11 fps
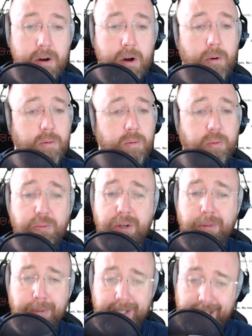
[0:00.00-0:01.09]
Oh,
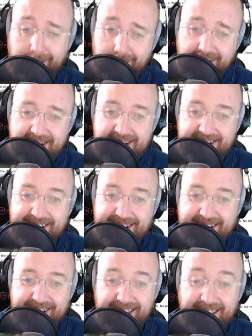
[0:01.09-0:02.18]
Rupert,
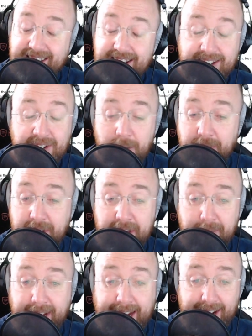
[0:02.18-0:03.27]
that's only the
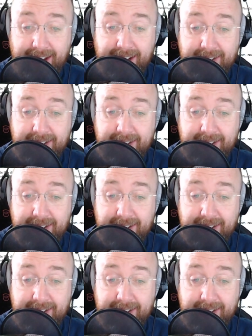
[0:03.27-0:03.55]
beginning.